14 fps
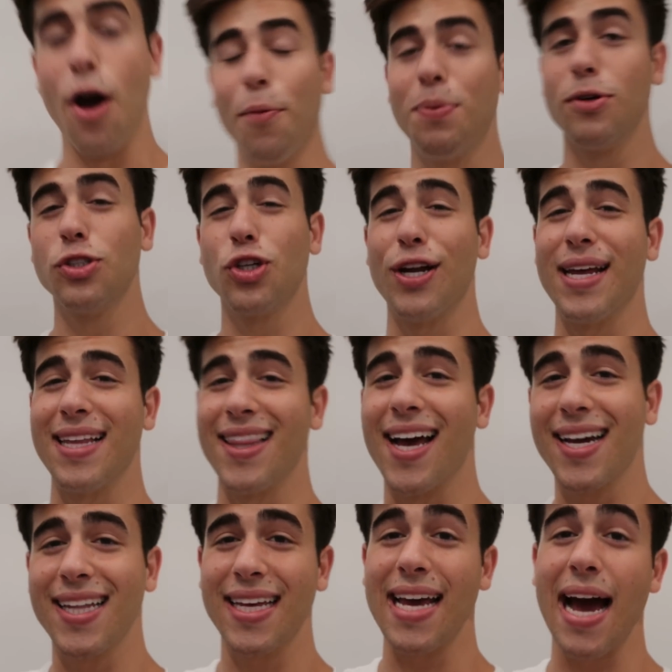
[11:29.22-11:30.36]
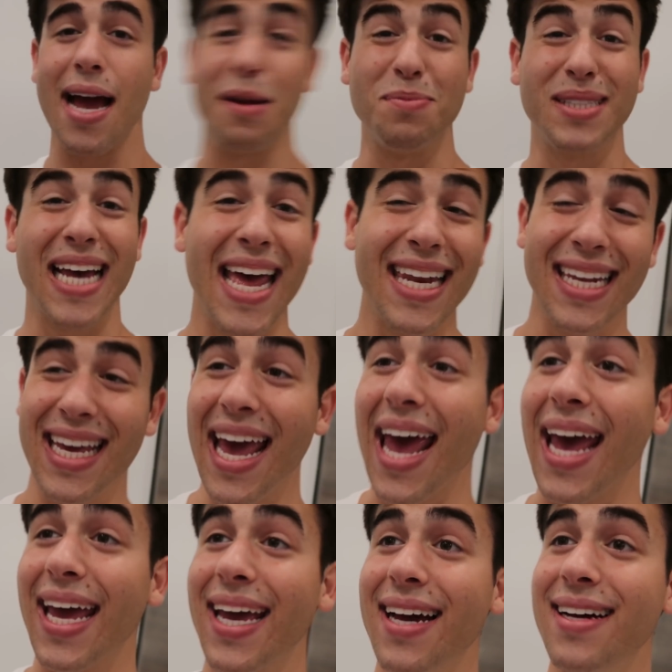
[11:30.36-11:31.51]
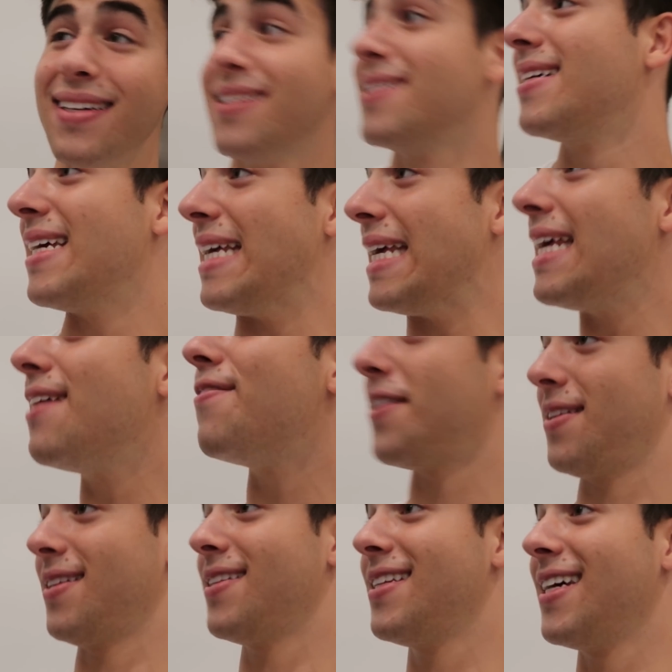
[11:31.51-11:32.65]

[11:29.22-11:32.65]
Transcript: I hope you enjoyed it. Luckily, I am 10K even